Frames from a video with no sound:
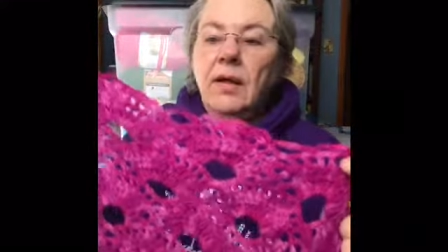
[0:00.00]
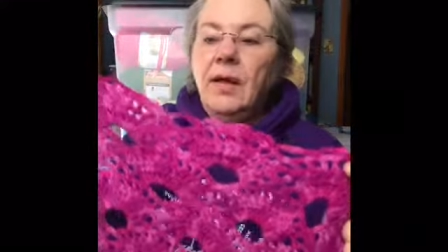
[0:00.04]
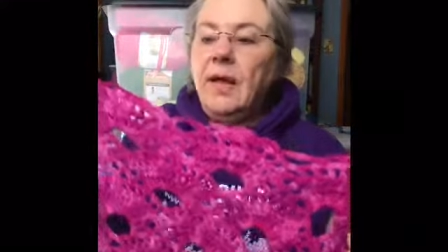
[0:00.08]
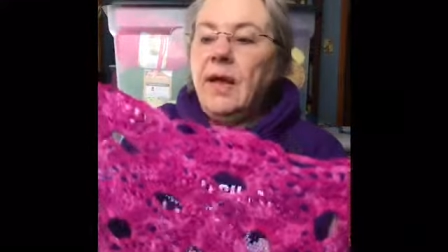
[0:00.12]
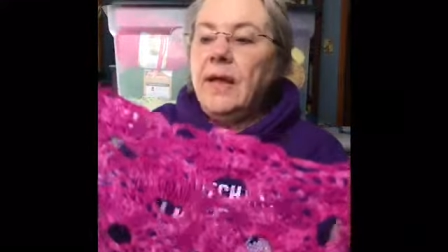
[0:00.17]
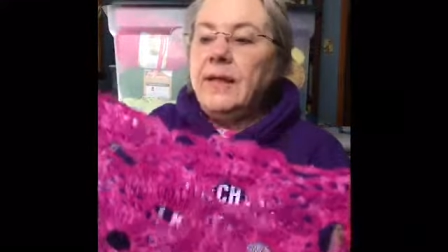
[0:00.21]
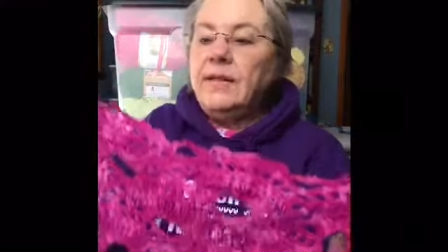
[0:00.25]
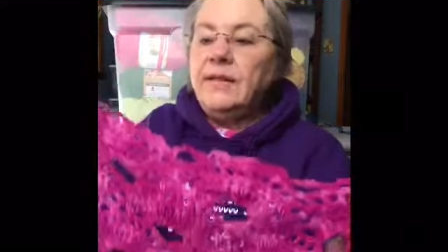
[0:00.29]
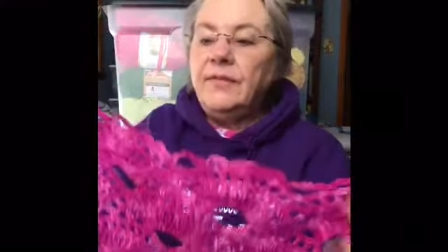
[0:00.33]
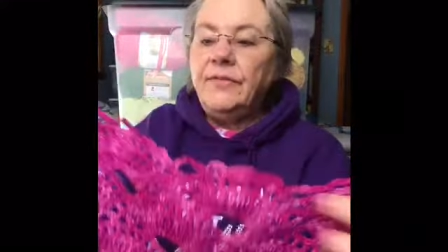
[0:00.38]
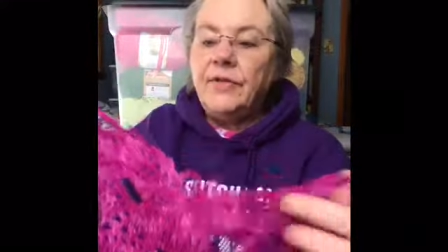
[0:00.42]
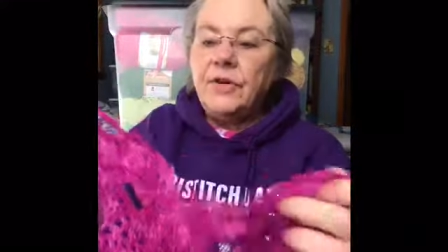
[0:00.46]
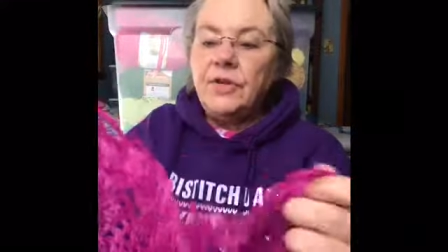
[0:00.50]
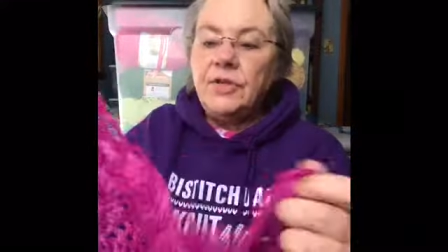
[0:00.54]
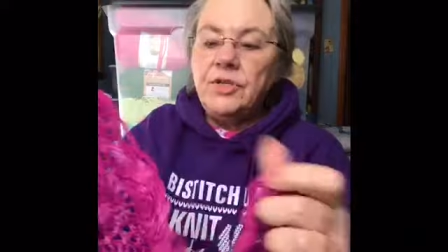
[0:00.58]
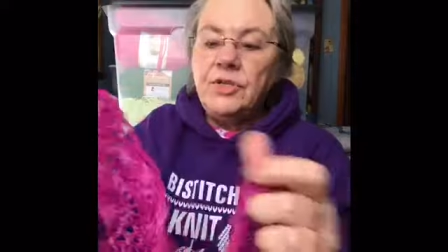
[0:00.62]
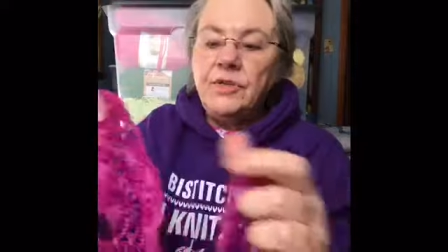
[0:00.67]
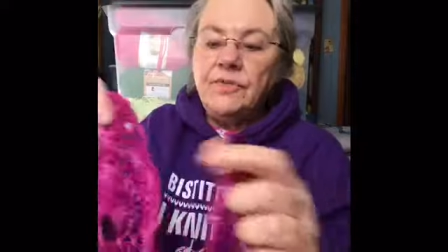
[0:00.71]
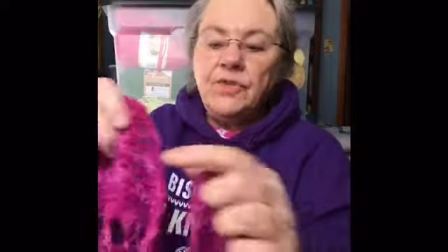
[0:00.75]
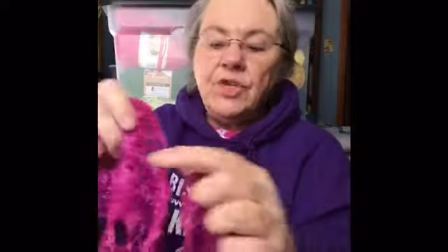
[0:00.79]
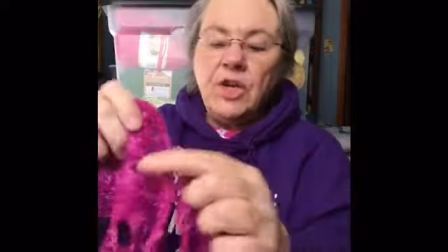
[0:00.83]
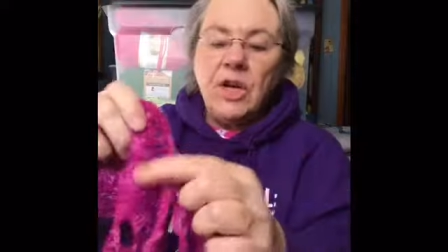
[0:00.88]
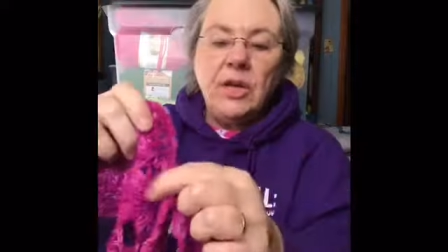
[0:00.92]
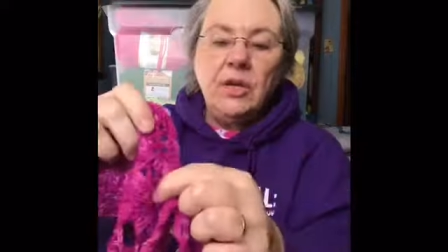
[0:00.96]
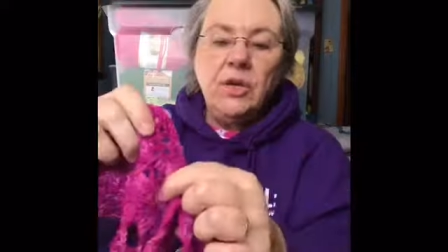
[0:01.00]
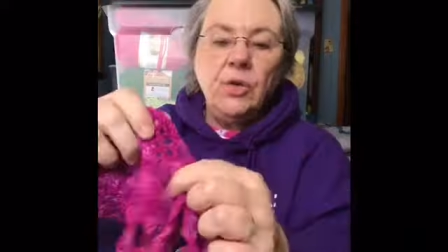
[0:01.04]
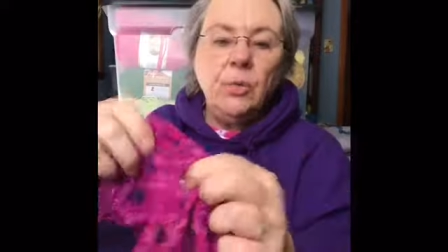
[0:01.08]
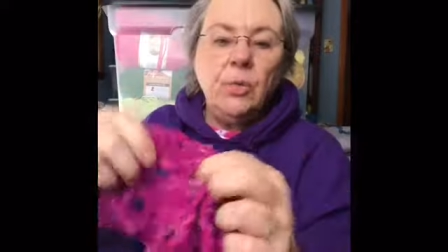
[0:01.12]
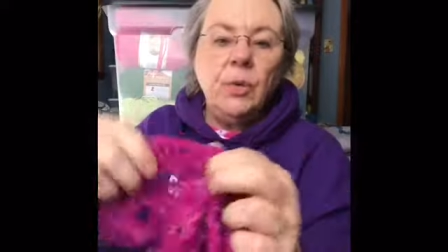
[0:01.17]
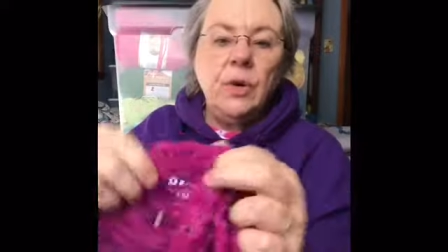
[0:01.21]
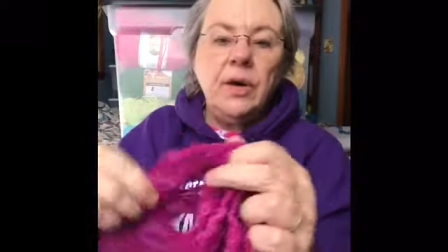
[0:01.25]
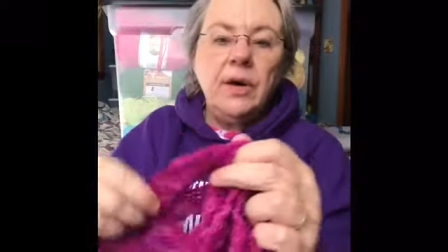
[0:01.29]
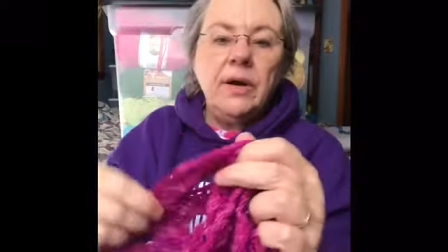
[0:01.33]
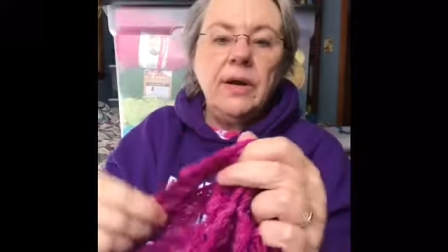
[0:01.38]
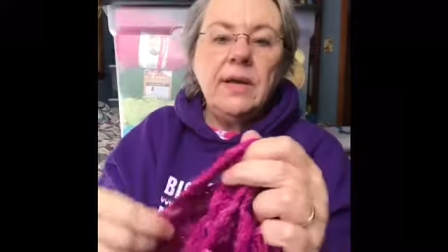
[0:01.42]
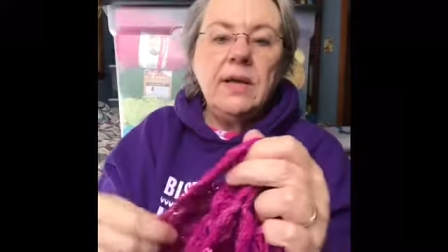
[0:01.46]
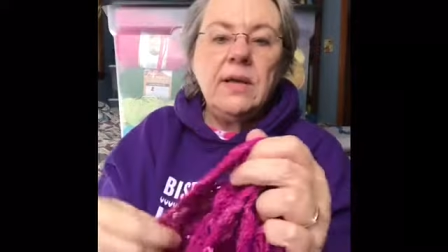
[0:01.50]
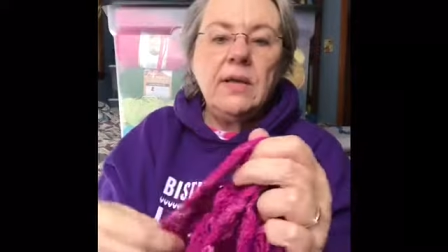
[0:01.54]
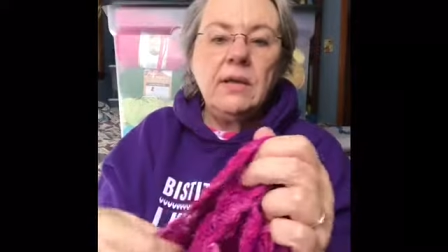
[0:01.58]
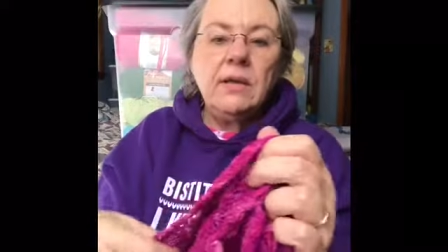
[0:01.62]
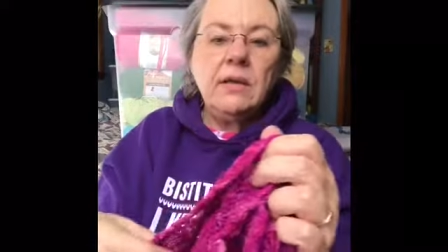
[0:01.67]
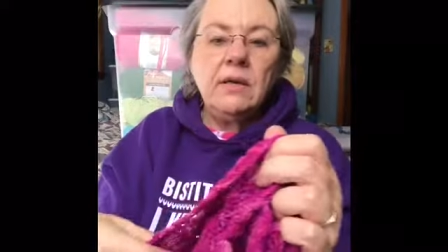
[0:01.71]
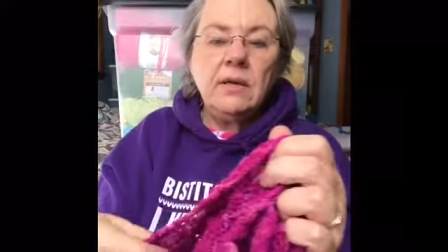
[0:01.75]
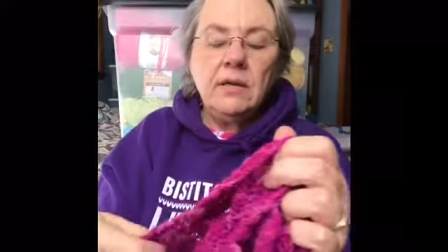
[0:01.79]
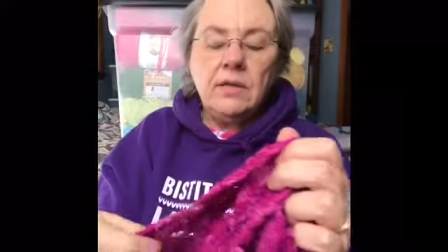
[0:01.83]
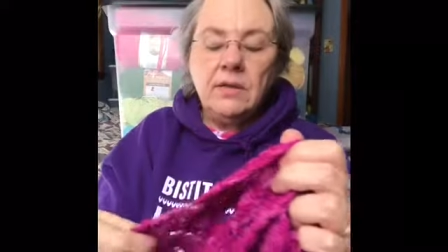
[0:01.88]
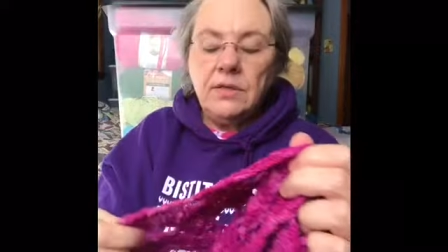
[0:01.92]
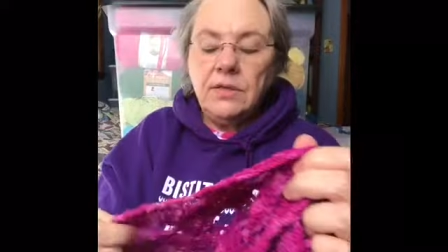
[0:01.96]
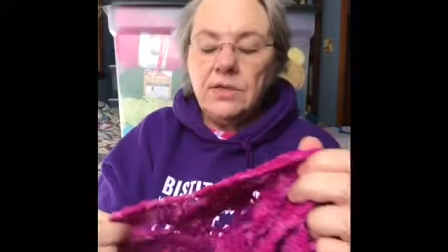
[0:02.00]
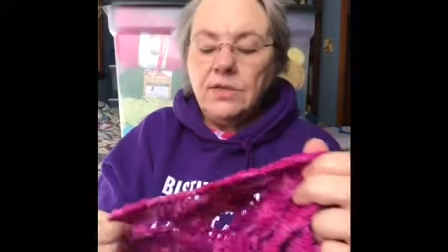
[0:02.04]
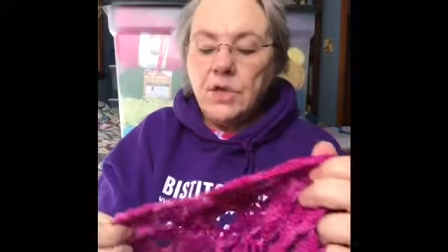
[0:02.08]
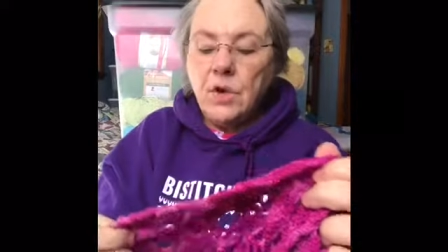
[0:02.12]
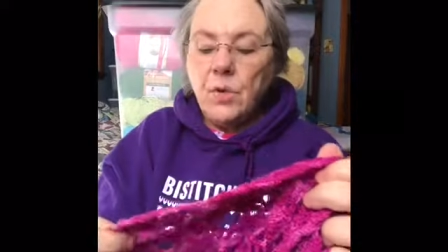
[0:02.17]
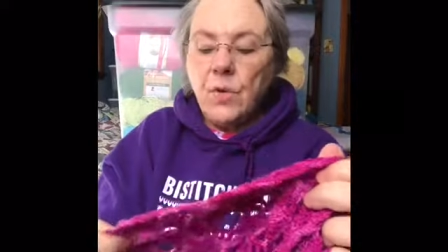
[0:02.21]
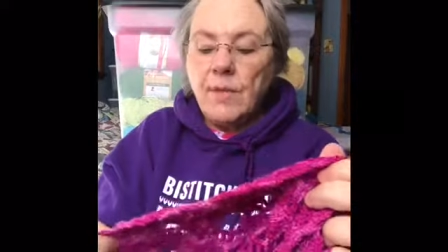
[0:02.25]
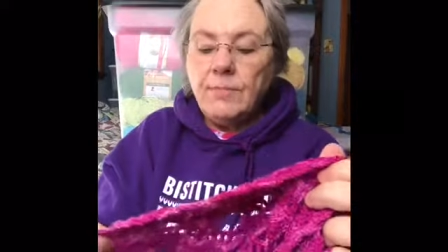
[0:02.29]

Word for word: at the 1st of January, so